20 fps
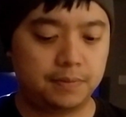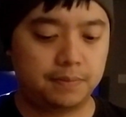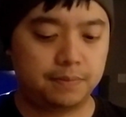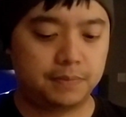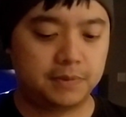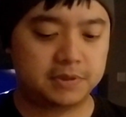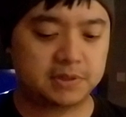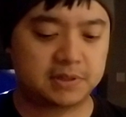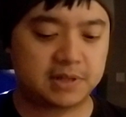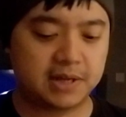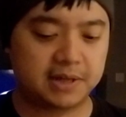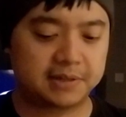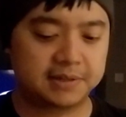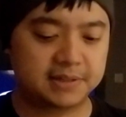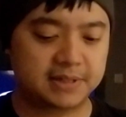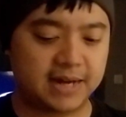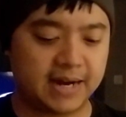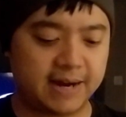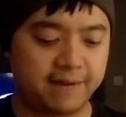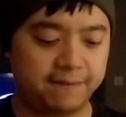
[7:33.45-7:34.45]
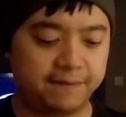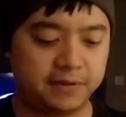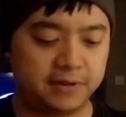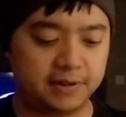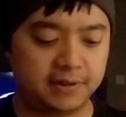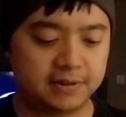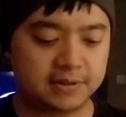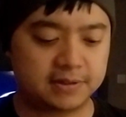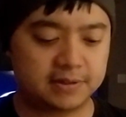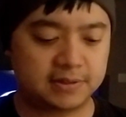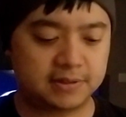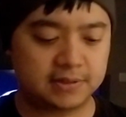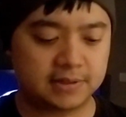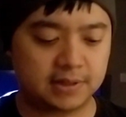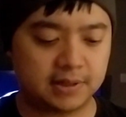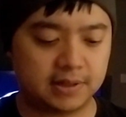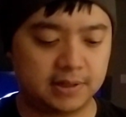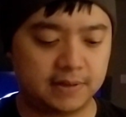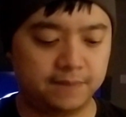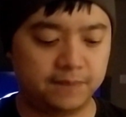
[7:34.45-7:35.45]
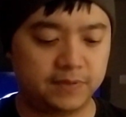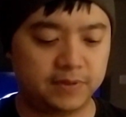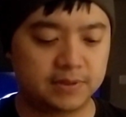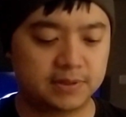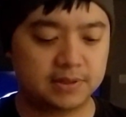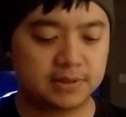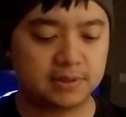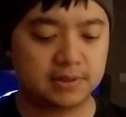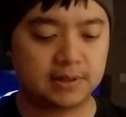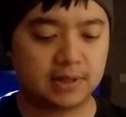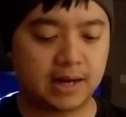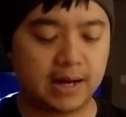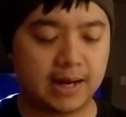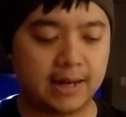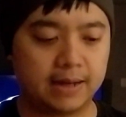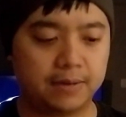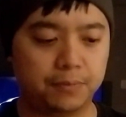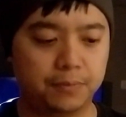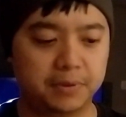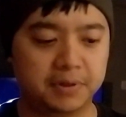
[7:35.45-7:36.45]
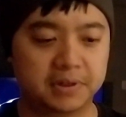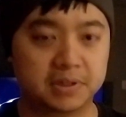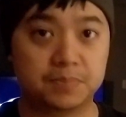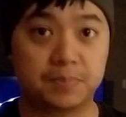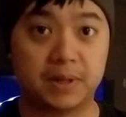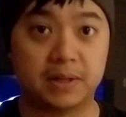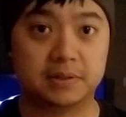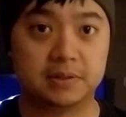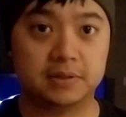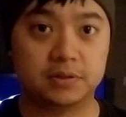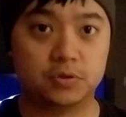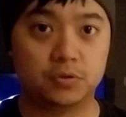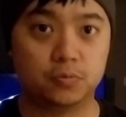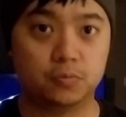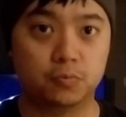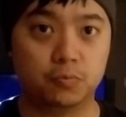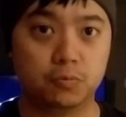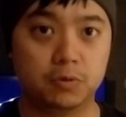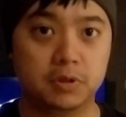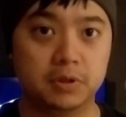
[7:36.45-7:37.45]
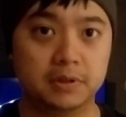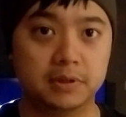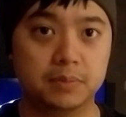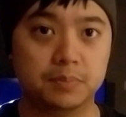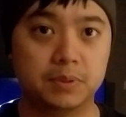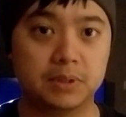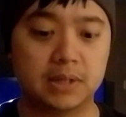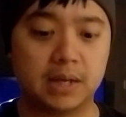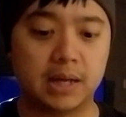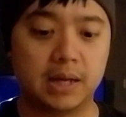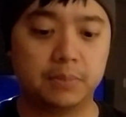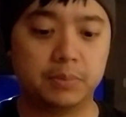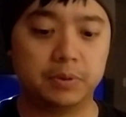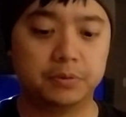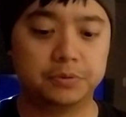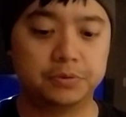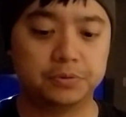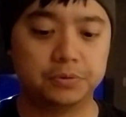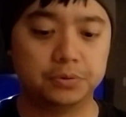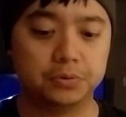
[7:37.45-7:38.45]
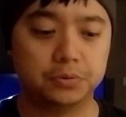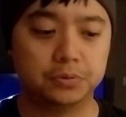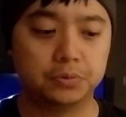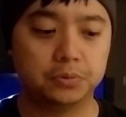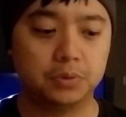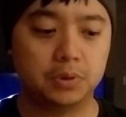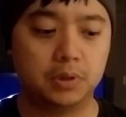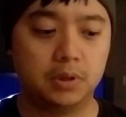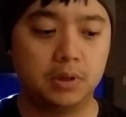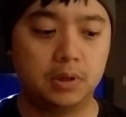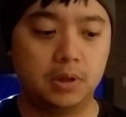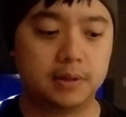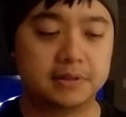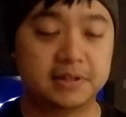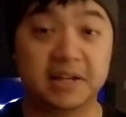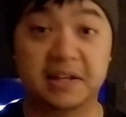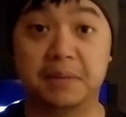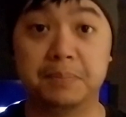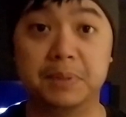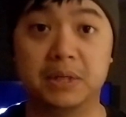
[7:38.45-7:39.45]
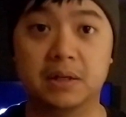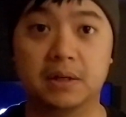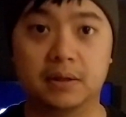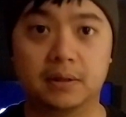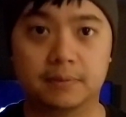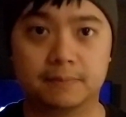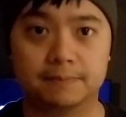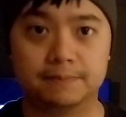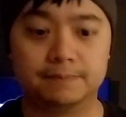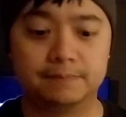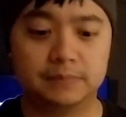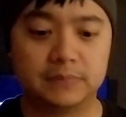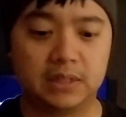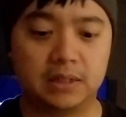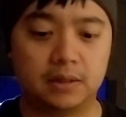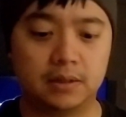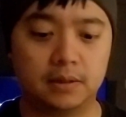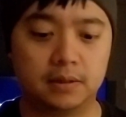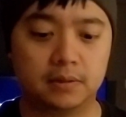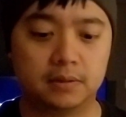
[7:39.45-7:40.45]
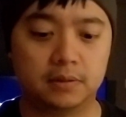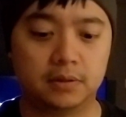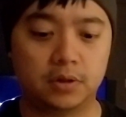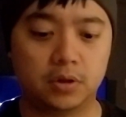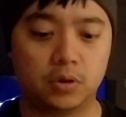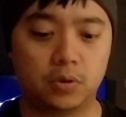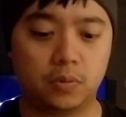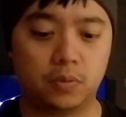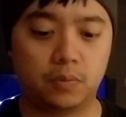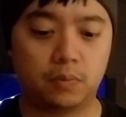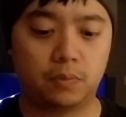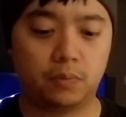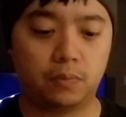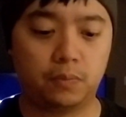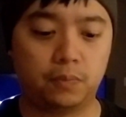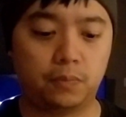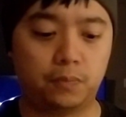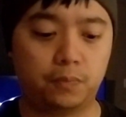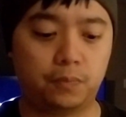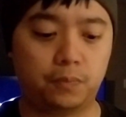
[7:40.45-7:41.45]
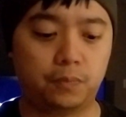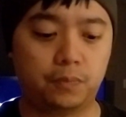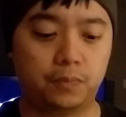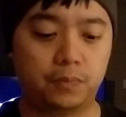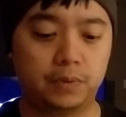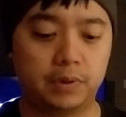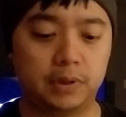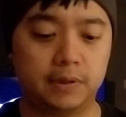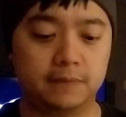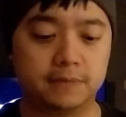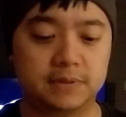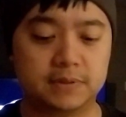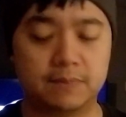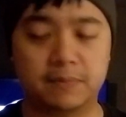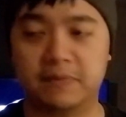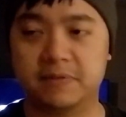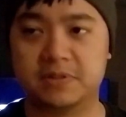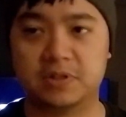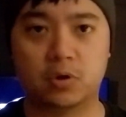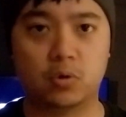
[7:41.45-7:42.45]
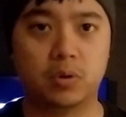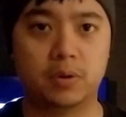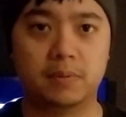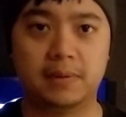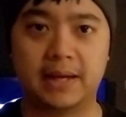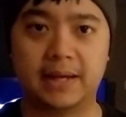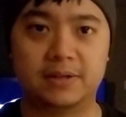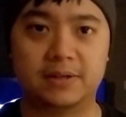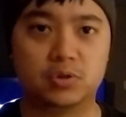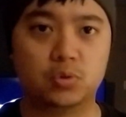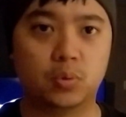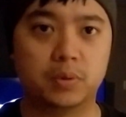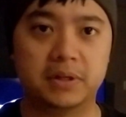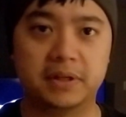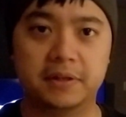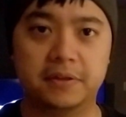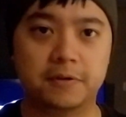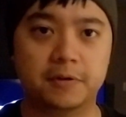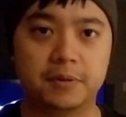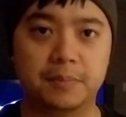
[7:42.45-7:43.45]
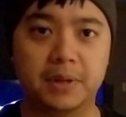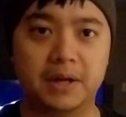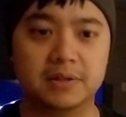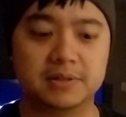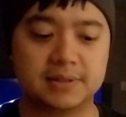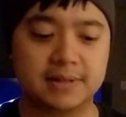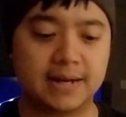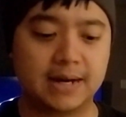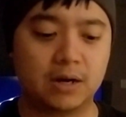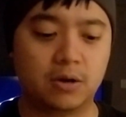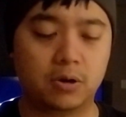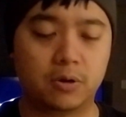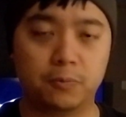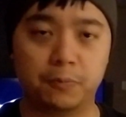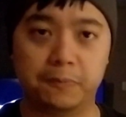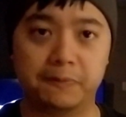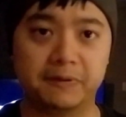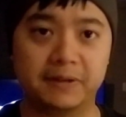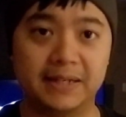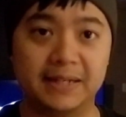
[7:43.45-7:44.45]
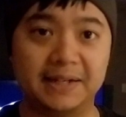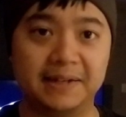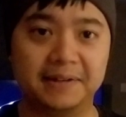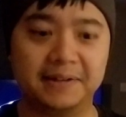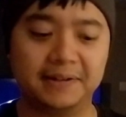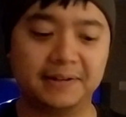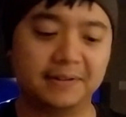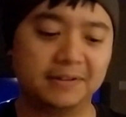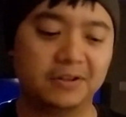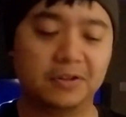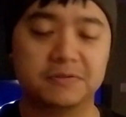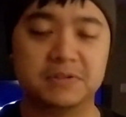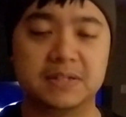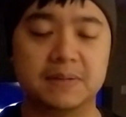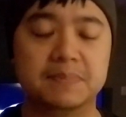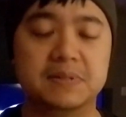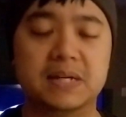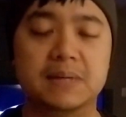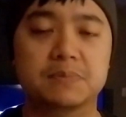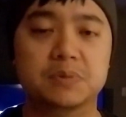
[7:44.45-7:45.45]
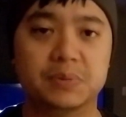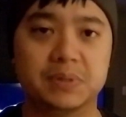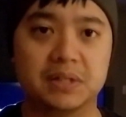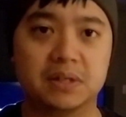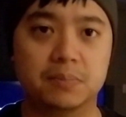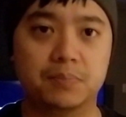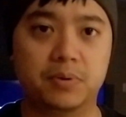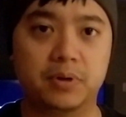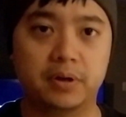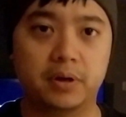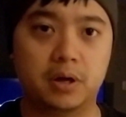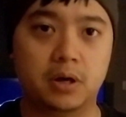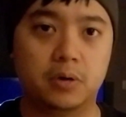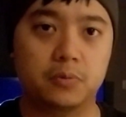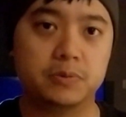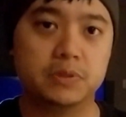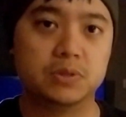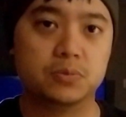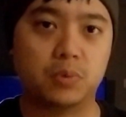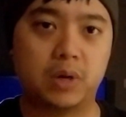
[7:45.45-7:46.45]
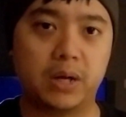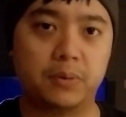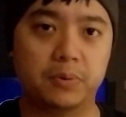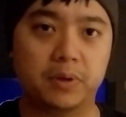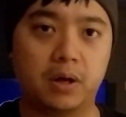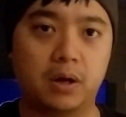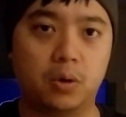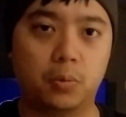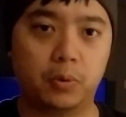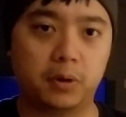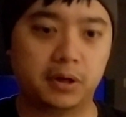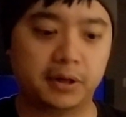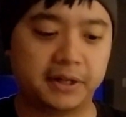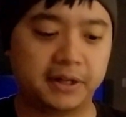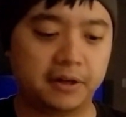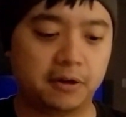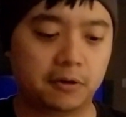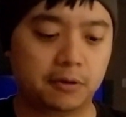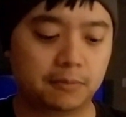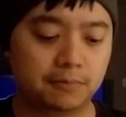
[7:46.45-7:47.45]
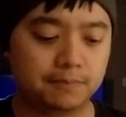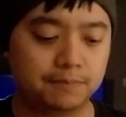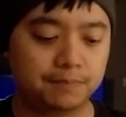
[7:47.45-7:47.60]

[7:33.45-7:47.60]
this tech is kind of in its infancy, I wouldn't expect it to really be able to take a beating. And you know, if some of us are going like 20, 30 miles an hour and we eat it, you know, sometimes we eat it pretty hard, which is why we all wear gear.